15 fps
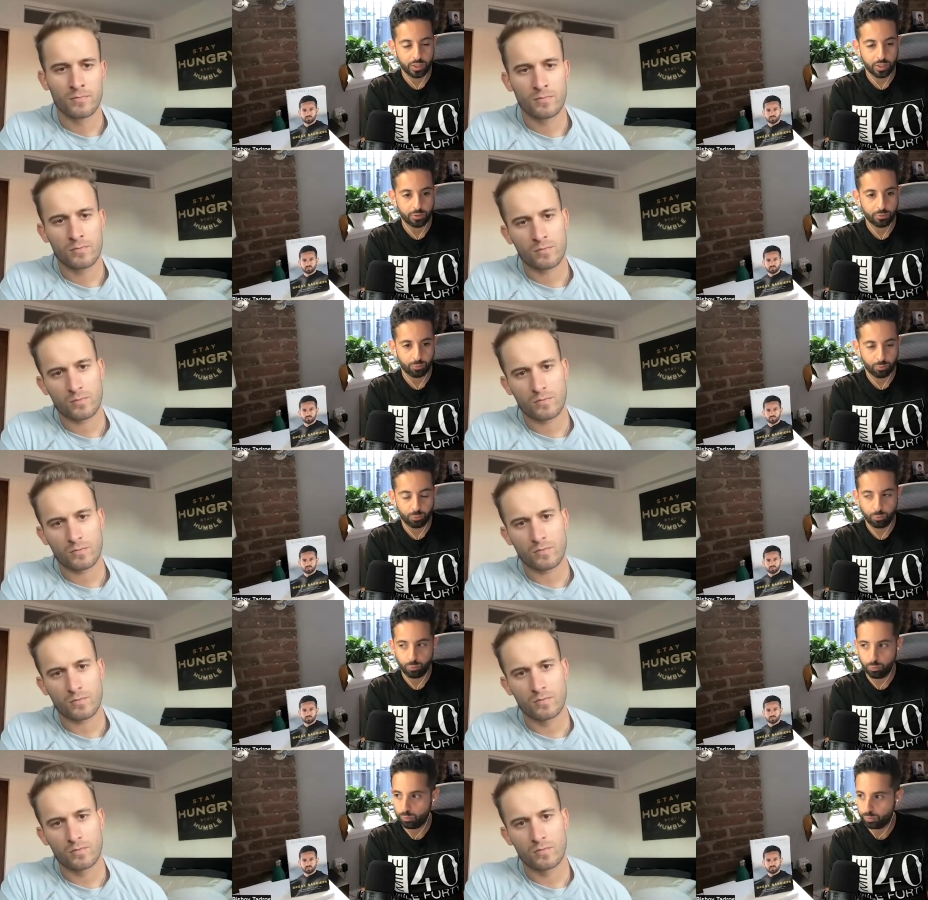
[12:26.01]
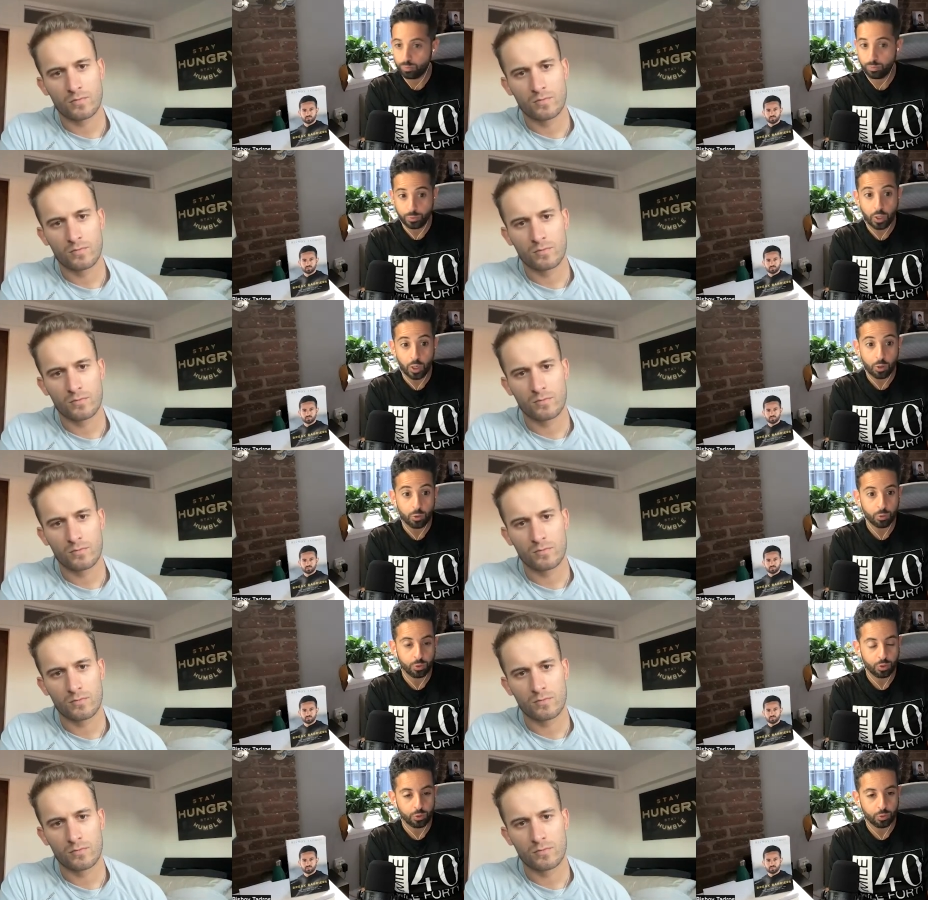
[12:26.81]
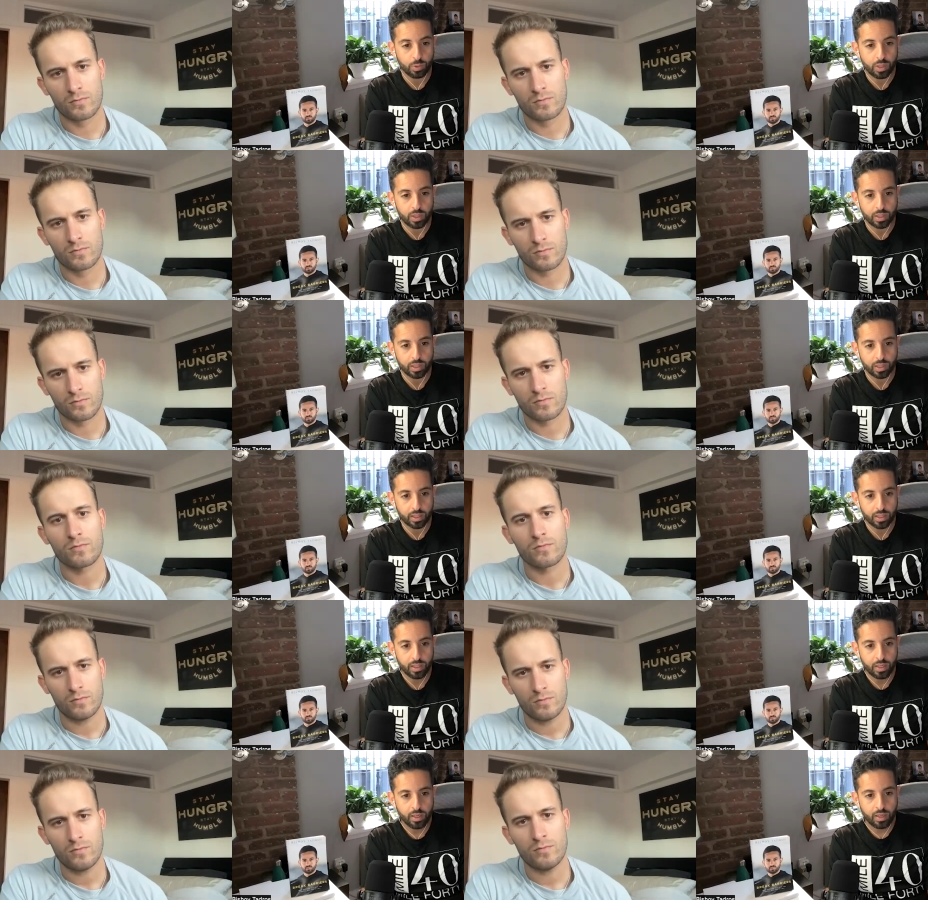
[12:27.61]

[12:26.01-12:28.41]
Speaker 1: you know, know who you are.